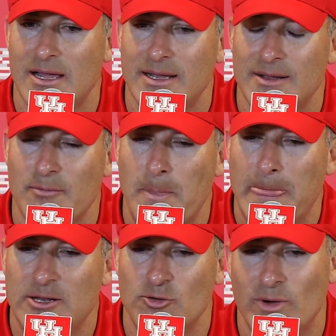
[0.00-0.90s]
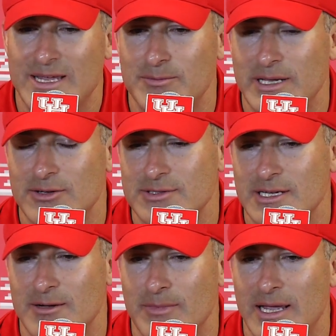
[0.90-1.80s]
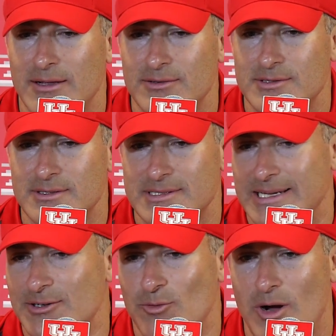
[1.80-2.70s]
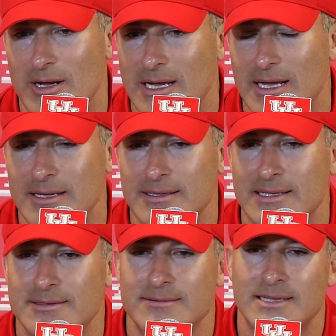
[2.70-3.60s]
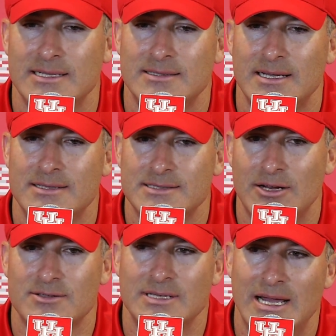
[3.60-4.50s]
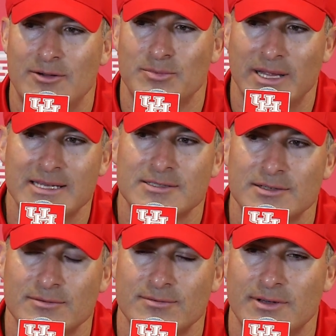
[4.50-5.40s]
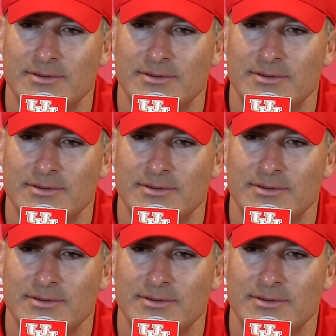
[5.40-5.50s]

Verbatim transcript: um, you know Wayne Beadle's a young man who's a senior walk-on that that uh, starts now in place of,